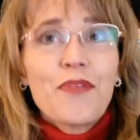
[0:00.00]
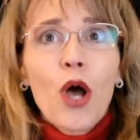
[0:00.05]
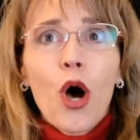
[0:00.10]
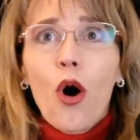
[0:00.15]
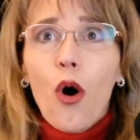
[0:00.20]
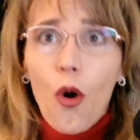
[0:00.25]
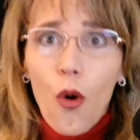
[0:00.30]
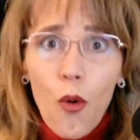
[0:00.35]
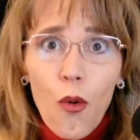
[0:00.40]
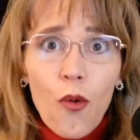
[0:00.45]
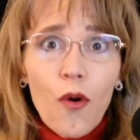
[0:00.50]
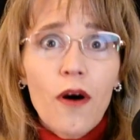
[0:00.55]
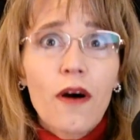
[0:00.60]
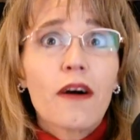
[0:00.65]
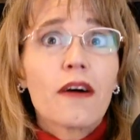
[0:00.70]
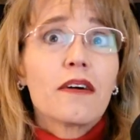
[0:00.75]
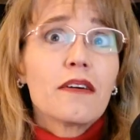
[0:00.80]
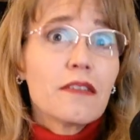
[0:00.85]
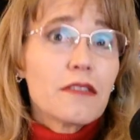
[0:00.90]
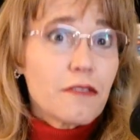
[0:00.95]

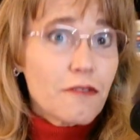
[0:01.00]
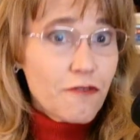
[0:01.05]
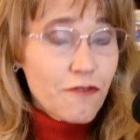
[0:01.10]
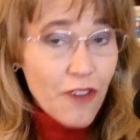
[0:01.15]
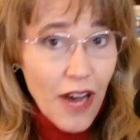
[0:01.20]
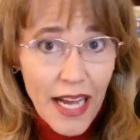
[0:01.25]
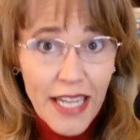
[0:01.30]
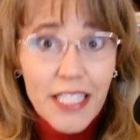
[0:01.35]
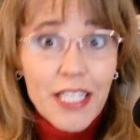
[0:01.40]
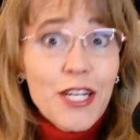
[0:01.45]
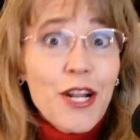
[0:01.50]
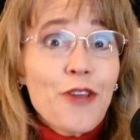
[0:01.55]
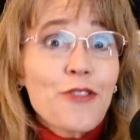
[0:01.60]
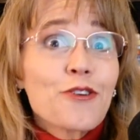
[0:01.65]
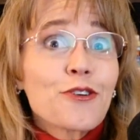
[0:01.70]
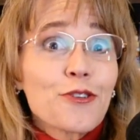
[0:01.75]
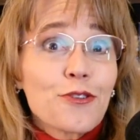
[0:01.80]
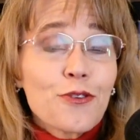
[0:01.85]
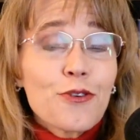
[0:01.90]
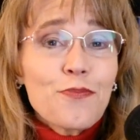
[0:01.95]
or find another
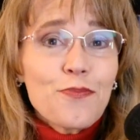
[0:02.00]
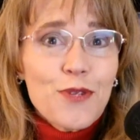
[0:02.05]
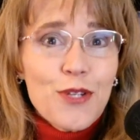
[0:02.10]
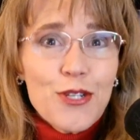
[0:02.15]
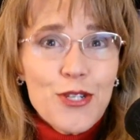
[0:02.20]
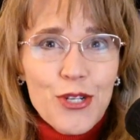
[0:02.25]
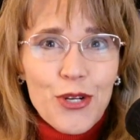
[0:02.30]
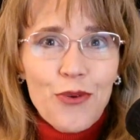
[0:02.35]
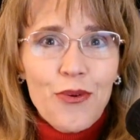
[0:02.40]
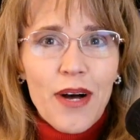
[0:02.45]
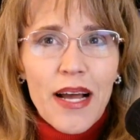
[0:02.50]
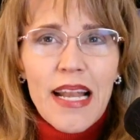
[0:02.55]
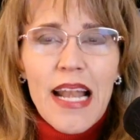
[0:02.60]
group to join